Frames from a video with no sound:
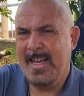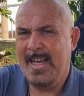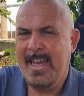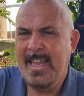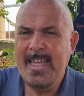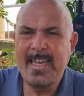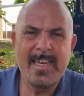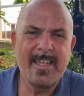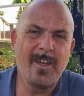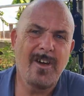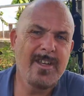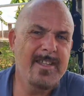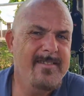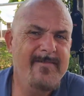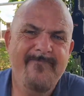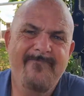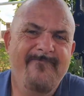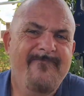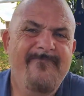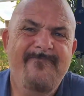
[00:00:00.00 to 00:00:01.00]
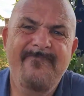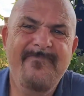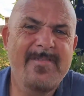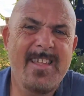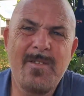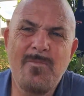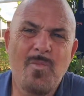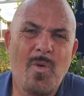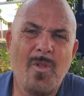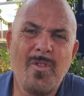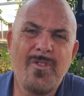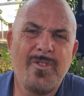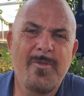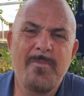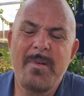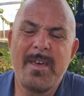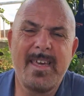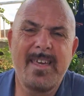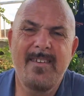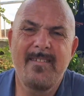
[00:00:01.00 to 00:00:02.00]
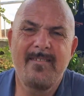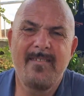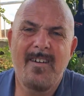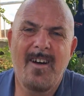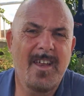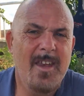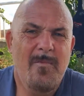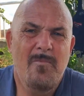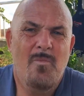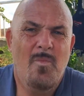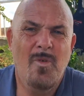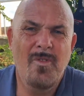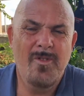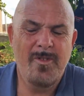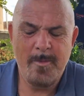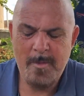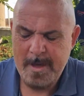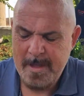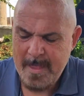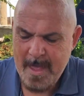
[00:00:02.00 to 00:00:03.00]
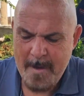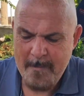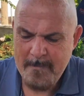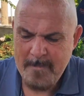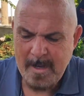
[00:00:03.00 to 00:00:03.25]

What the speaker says: clique, and I didn't want to be. I didn't want to be there.